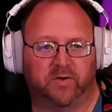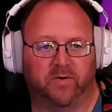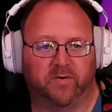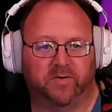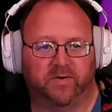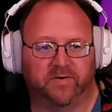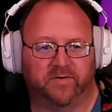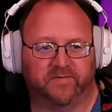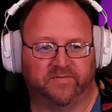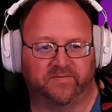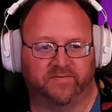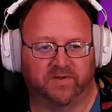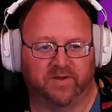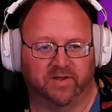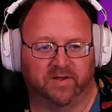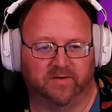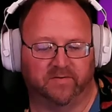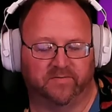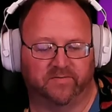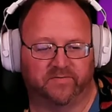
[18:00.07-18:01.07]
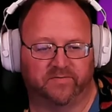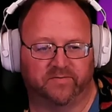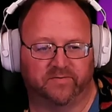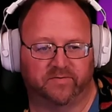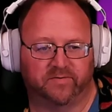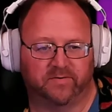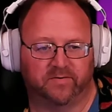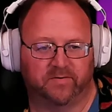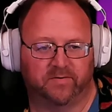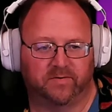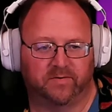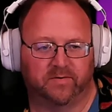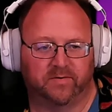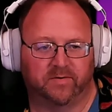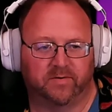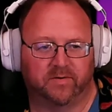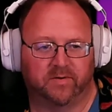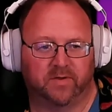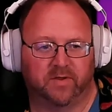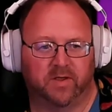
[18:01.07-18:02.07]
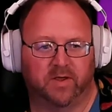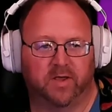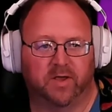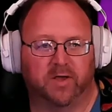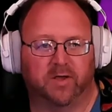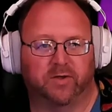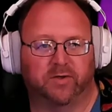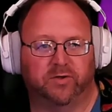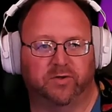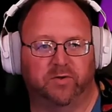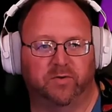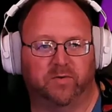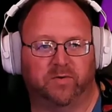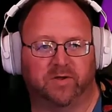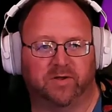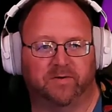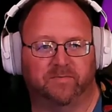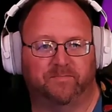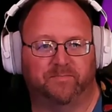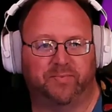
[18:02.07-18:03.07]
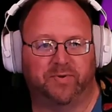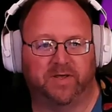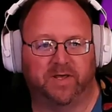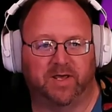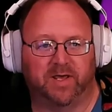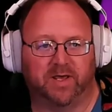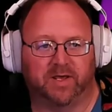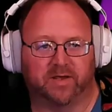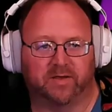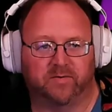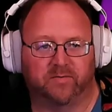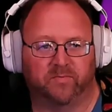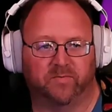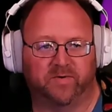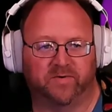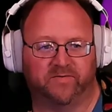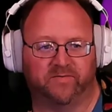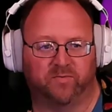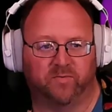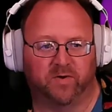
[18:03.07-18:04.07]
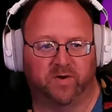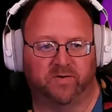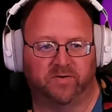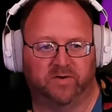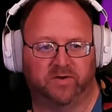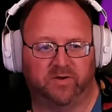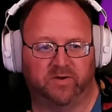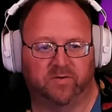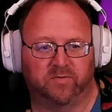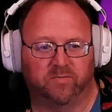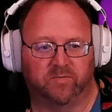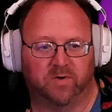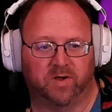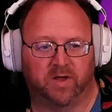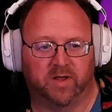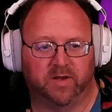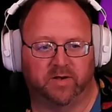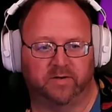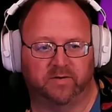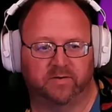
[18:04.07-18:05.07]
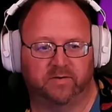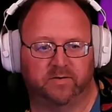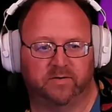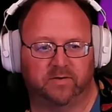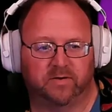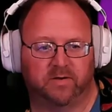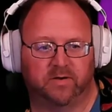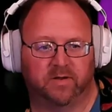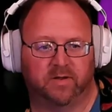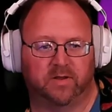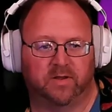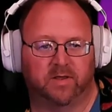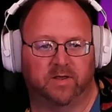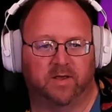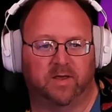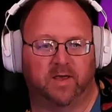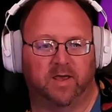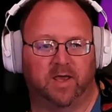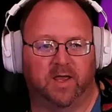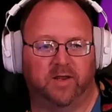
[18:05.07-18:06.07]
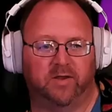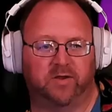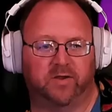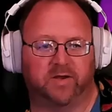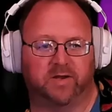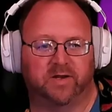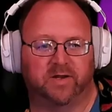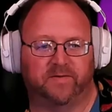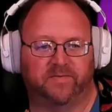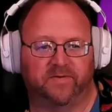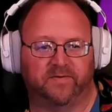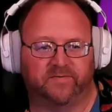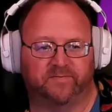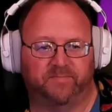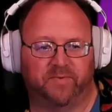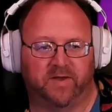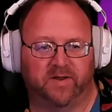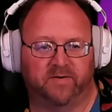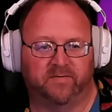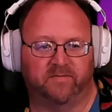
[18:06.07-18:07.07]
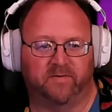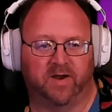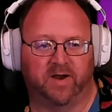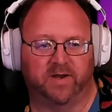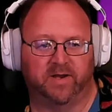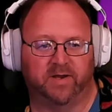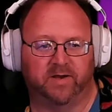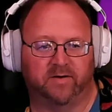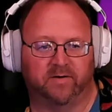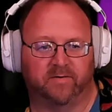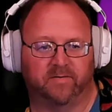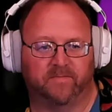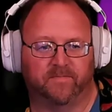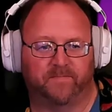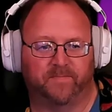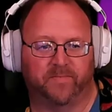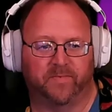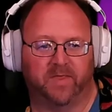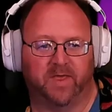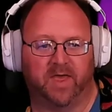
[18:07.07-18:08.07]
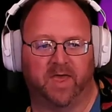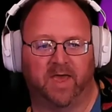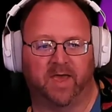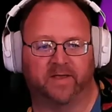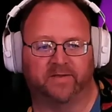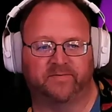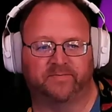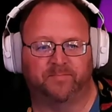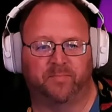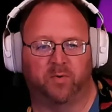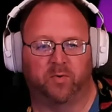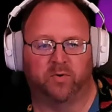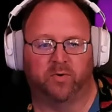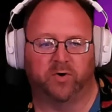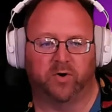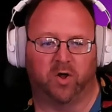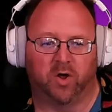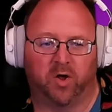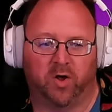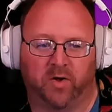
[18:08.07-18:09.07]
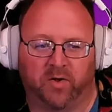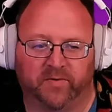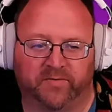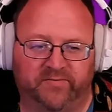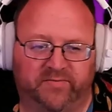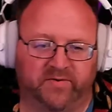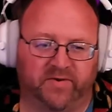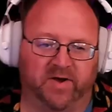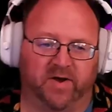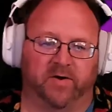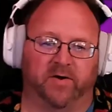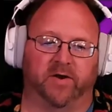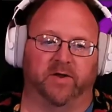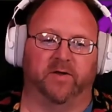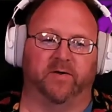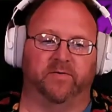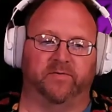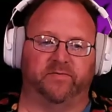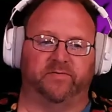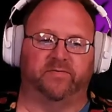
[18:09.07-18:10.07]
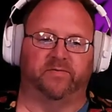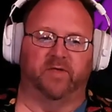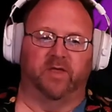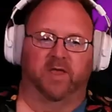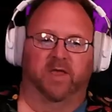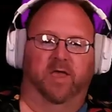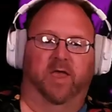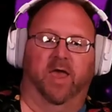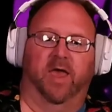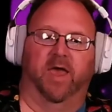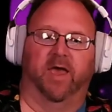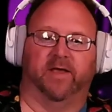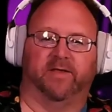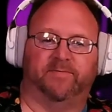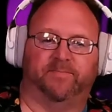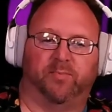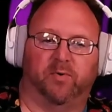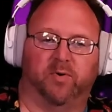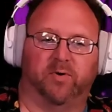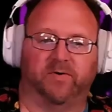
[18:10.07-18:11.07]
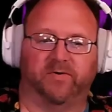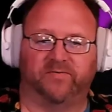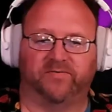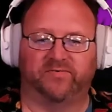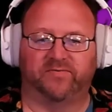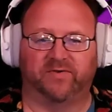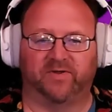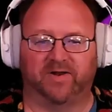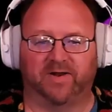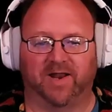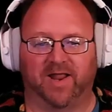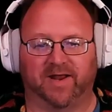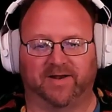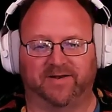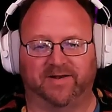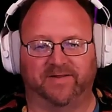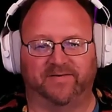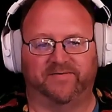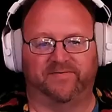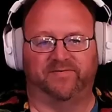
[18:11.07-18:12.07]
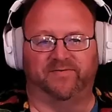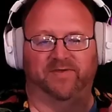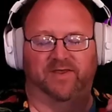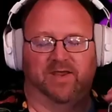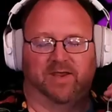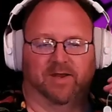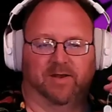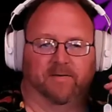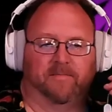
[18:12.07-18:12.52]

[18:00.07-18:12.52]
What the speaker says: to your scenes. You can pick which one that you want, and you can hit this button right here. Export all scenarios. Export selected scene.